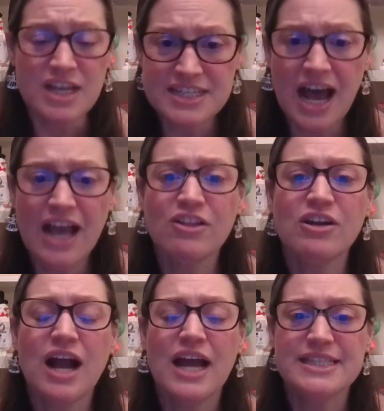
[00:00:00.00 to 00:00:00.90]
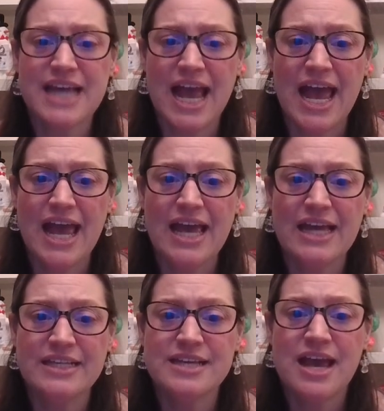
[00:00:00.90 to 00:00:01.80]
Tyler Hynes,
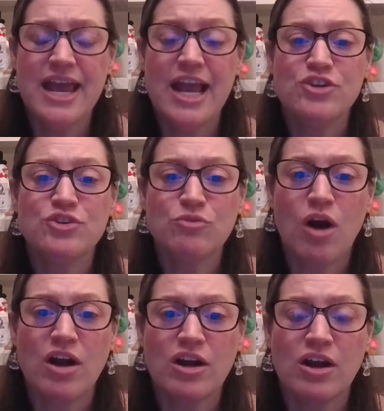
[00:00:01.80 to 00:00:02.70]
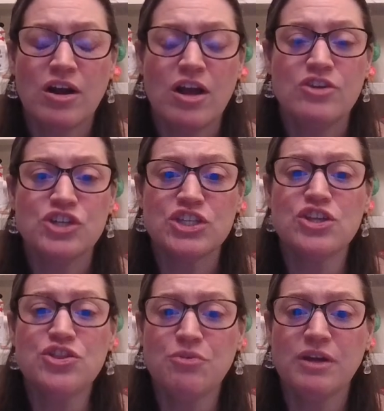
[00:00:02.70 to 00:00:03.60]
and Andrew Walker, just
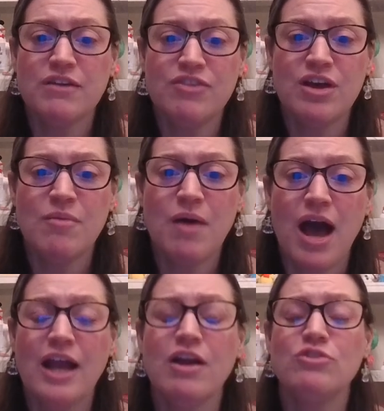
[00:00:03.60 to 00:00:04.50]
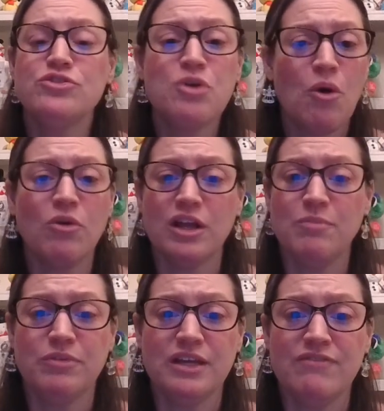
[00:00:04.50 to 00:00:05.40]
the three of them, I totally
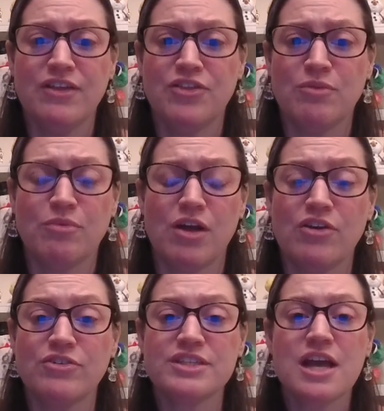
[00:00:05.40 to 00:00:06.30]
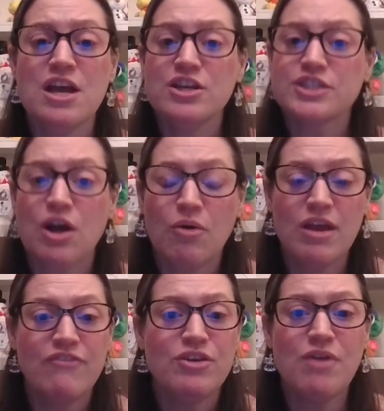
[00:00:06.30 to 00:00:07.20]
believe that they're brothers. So
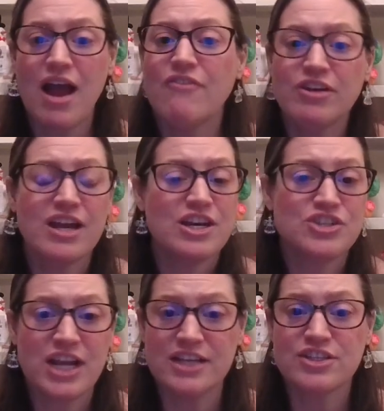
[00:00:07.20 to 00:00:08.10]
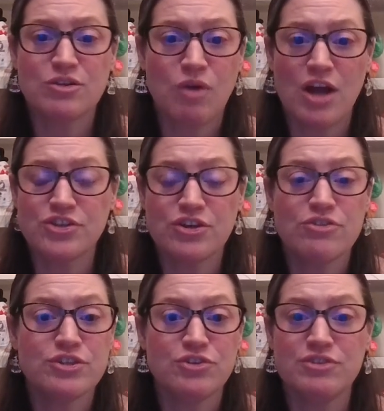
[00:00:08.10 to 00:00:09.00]
if you ever get a chance to watch
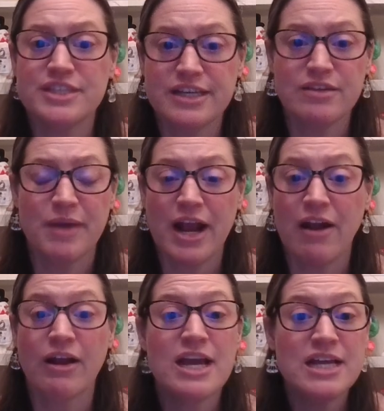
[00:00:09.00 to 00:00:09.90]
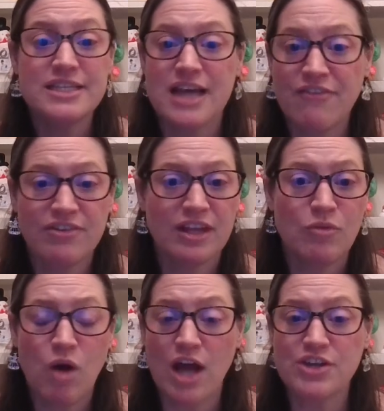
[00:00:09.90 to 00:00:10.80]
those, or you see them air, definitely
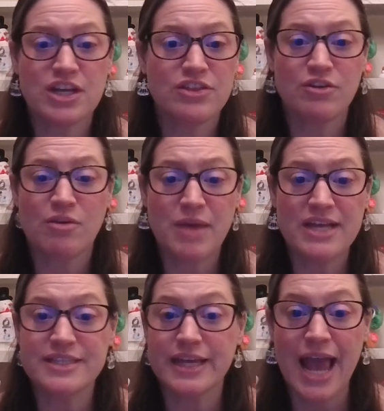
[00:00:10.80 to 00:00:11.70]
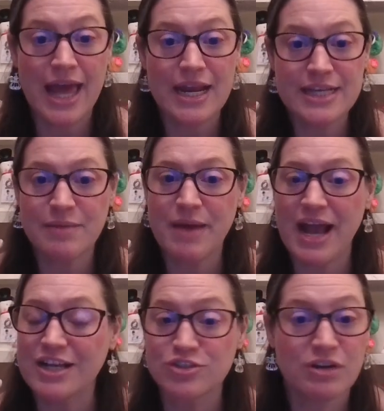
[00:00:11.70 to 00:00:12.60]
watch it. They're amazing. And as a
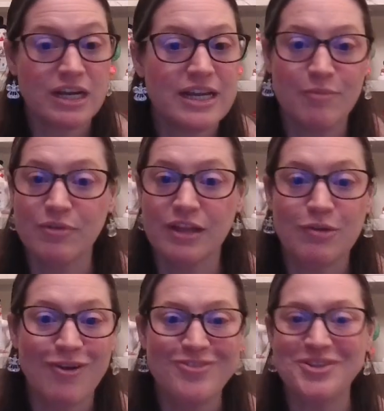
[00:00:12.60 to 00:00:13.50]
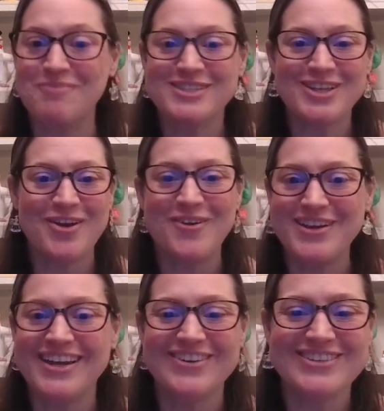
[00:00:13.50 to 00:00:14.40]
backstory, Kimberly wrote them, so
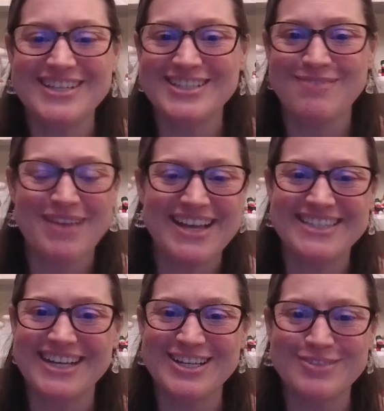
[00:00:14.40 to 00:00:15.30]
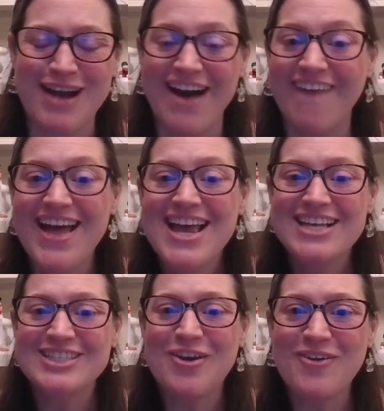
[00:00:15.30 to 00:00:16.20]
she's amazing as well.
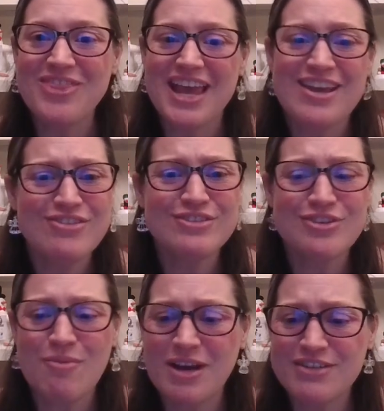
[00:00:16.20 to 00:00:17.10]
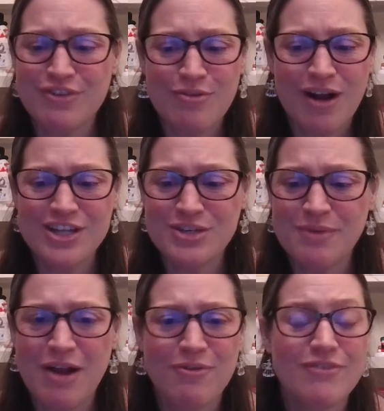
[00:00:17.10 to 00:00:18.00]
So thank you so much for watching
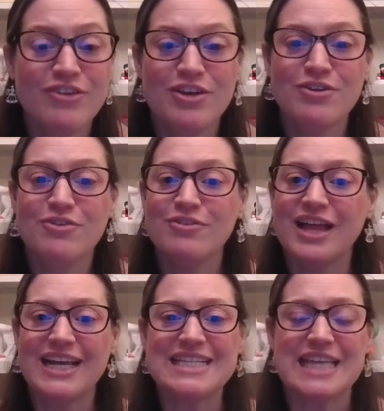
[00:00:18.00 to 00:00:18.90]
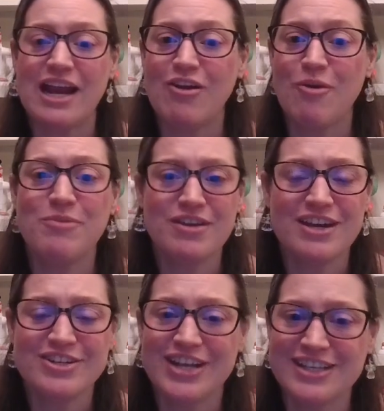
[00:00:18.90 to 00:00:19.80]
my review. Like I said, I hope you get
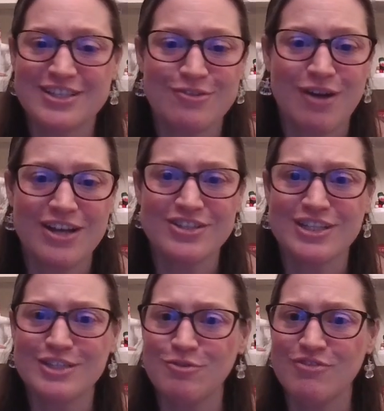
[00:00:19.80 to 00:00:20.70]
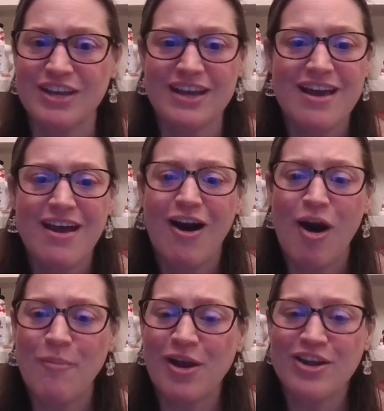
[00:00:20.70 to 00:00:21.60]
a chance to watch this movie.
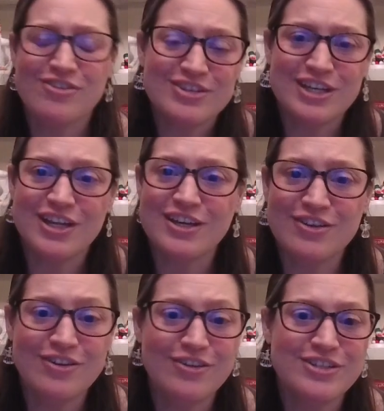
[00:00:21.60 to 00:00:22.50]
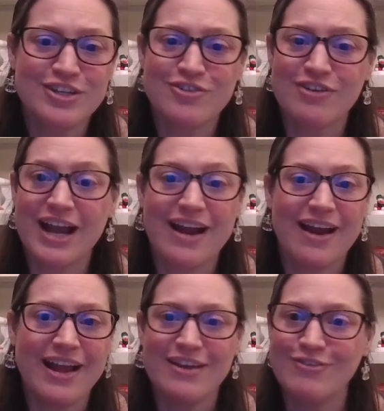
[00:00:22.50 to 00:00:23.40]
Hallmark, you did great.
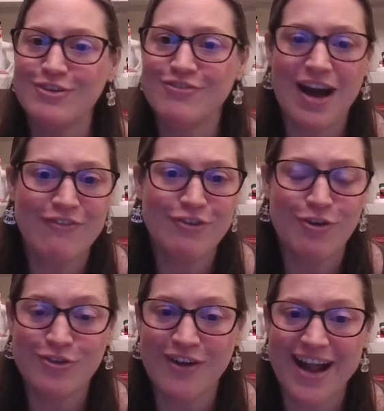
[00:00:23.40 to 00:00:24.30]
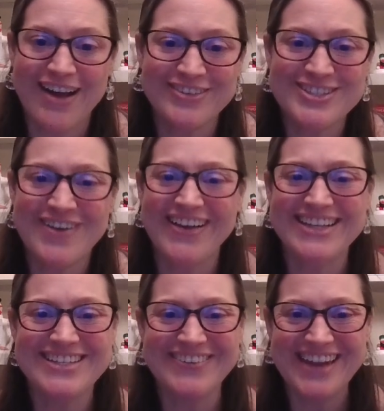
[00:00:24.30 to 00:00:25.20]
I give you 5 gold crowns. So
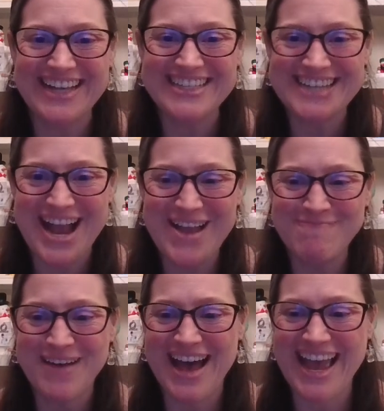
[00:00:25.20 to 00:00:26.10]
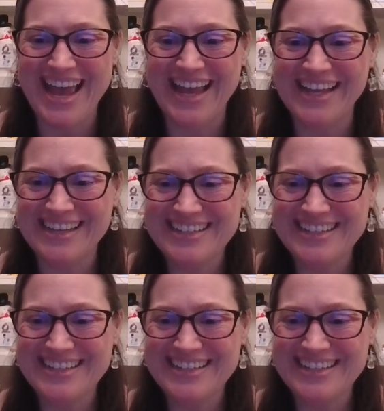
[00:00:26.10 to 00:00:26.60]
until next time, bye.